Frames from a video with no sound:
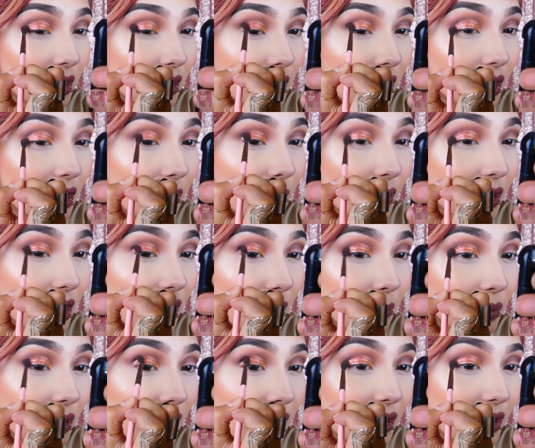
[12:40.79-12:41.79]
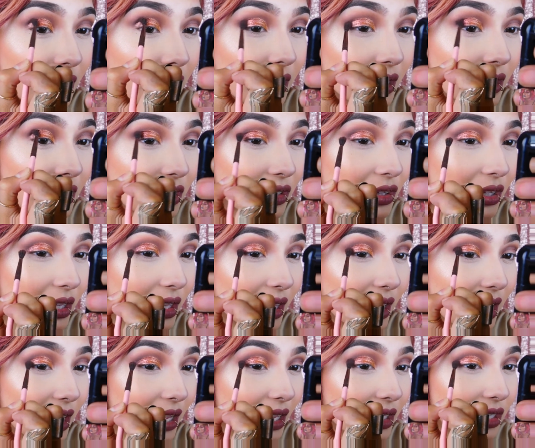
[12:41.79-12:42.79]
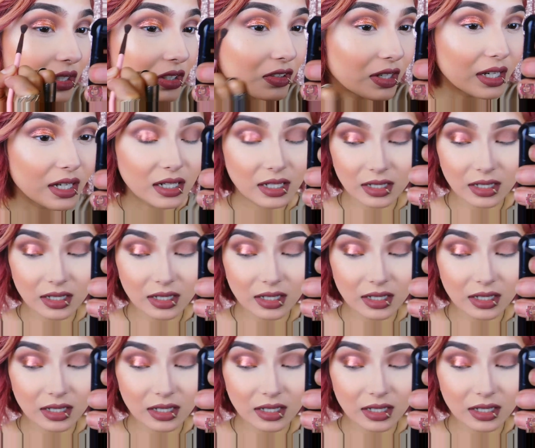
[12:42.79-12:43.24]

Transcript: And I'm kind of blend it into the edge right